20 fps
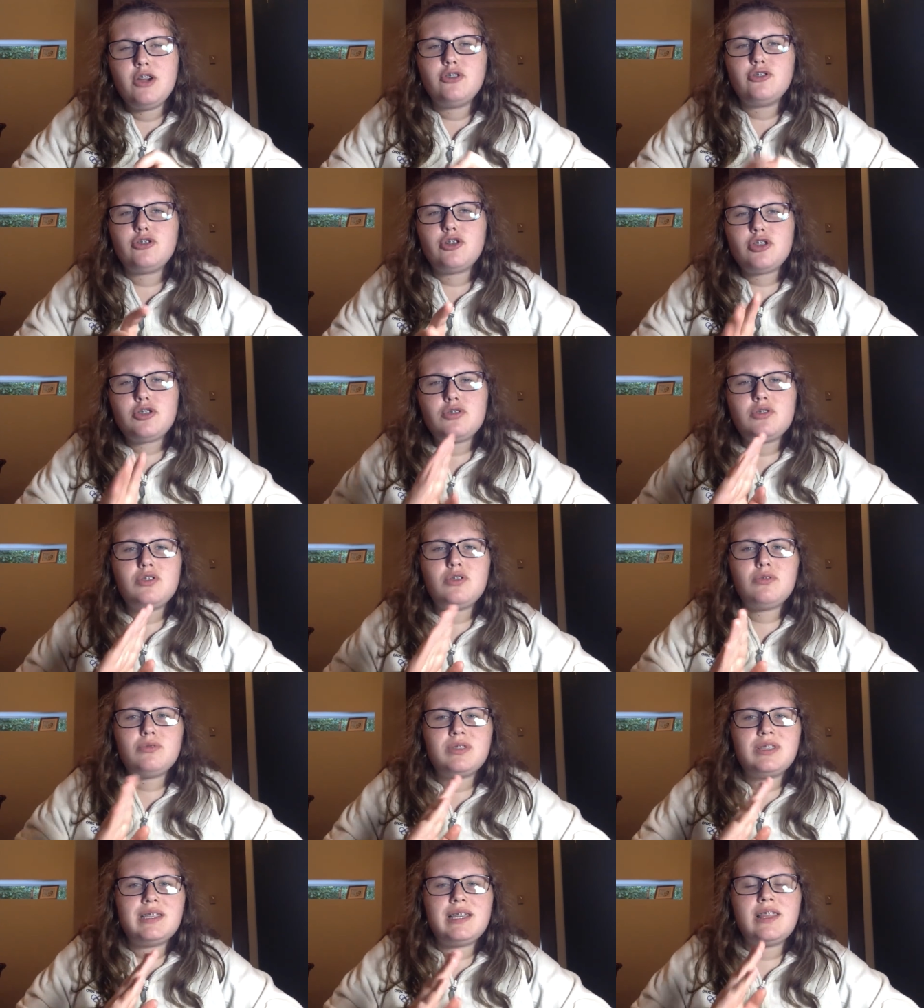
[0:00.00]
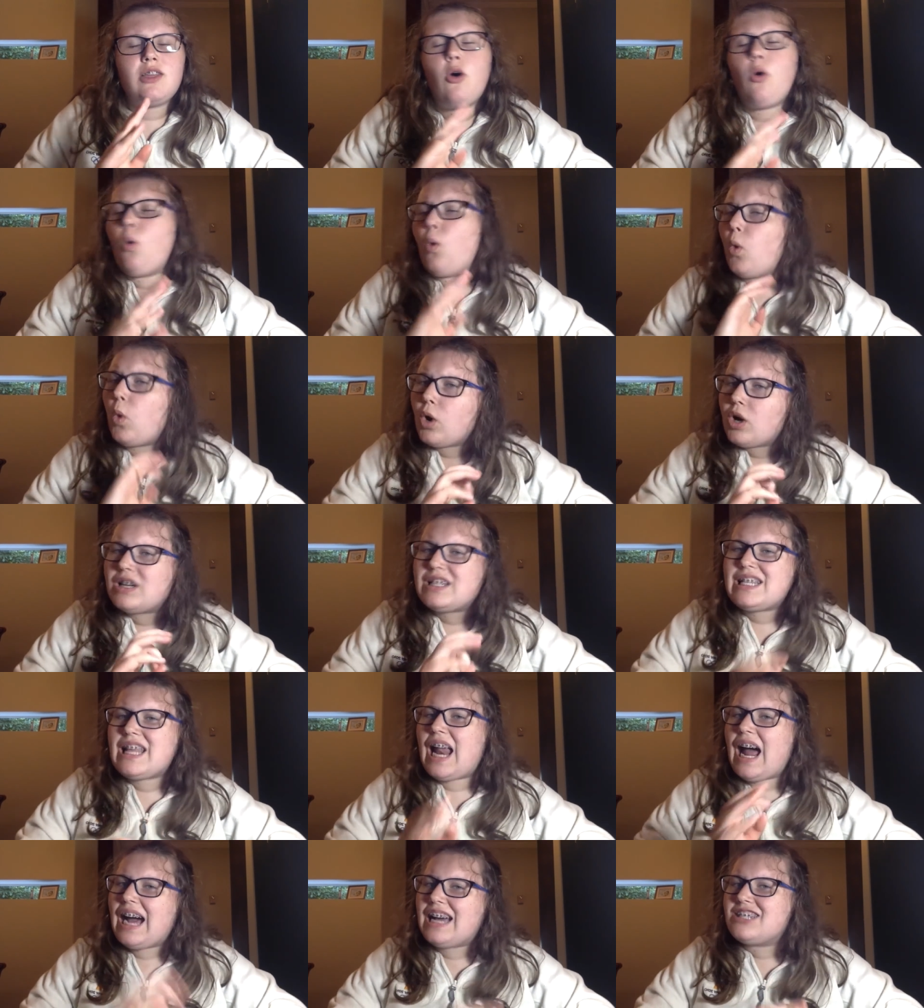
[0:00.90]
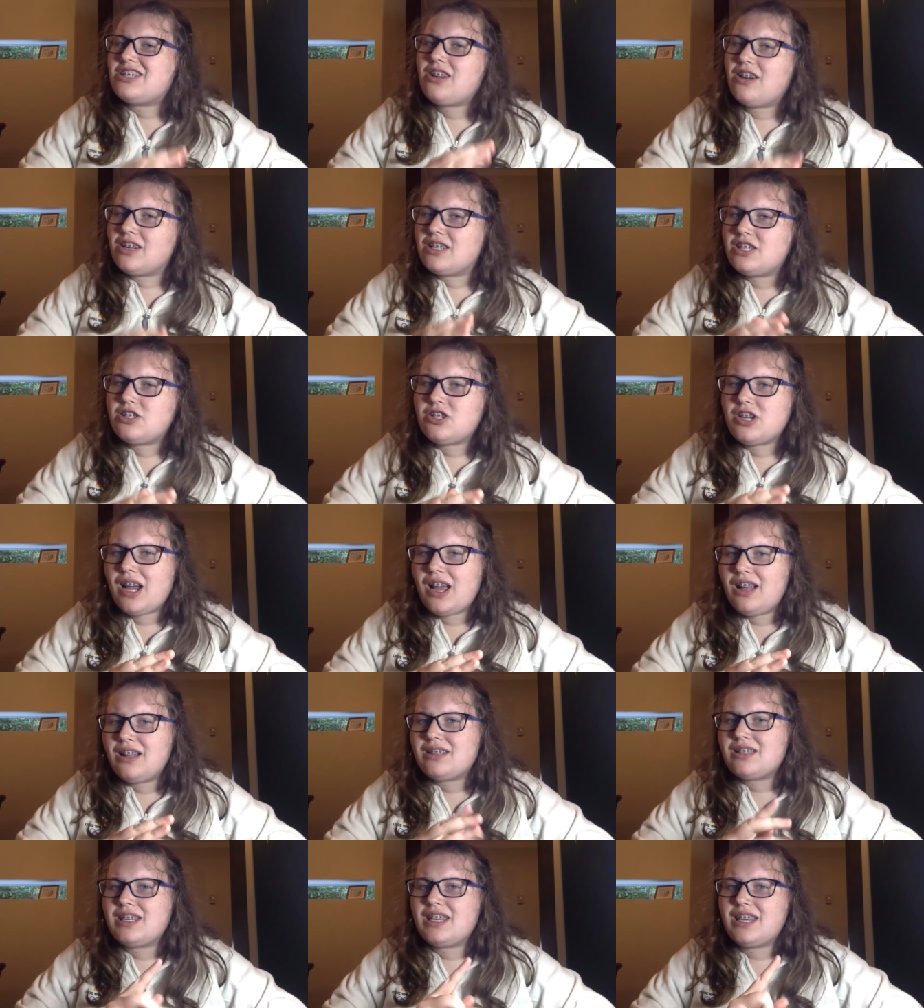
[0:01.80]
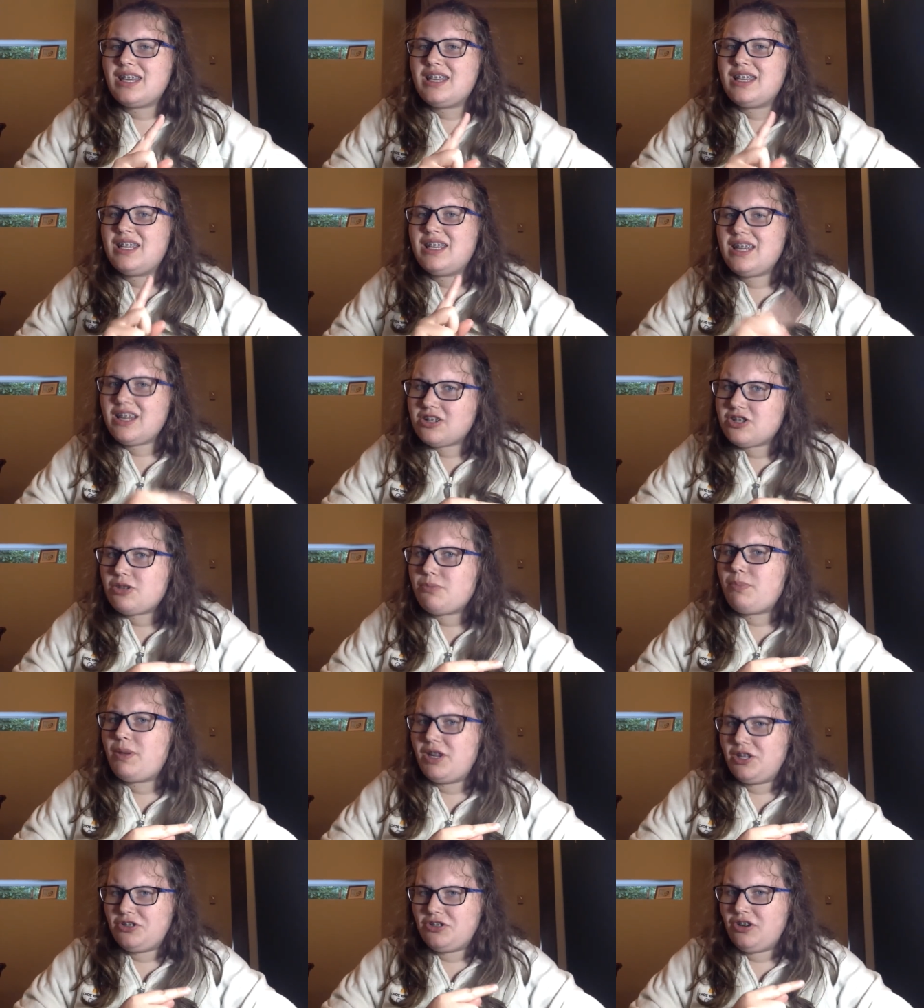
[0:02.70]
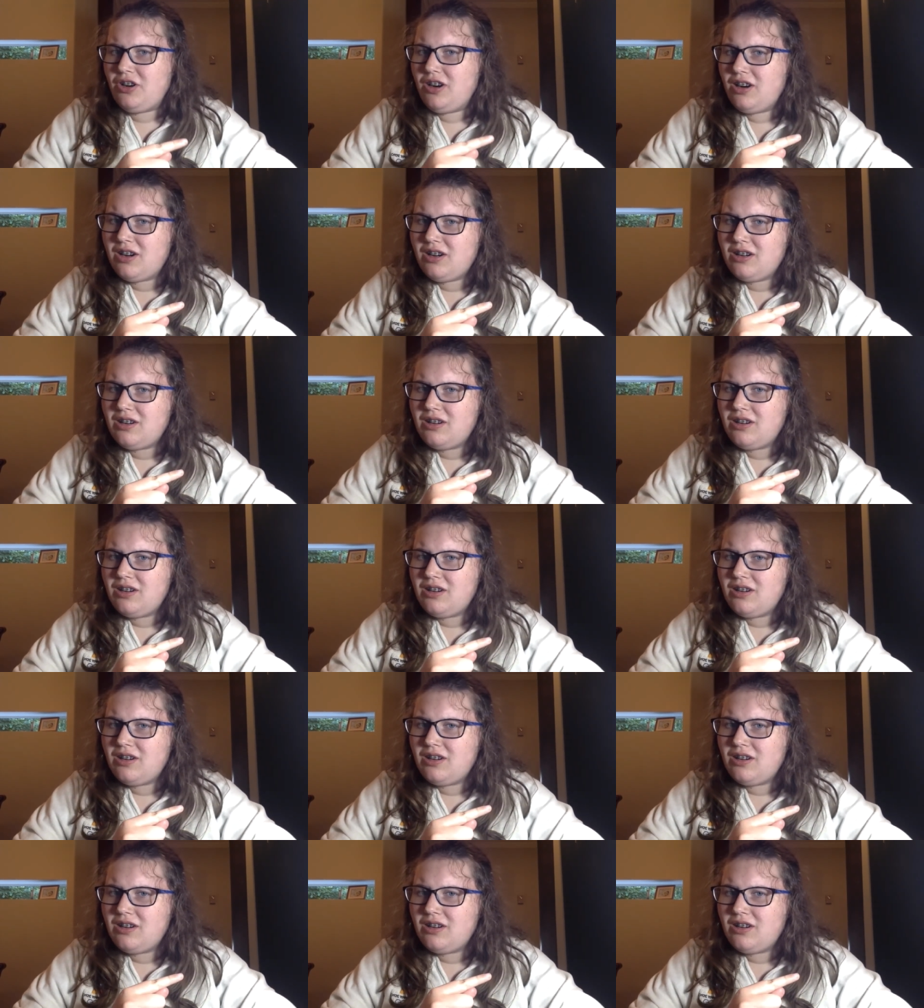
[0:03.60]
just to see the horrors that I saw as a child, here's a picture.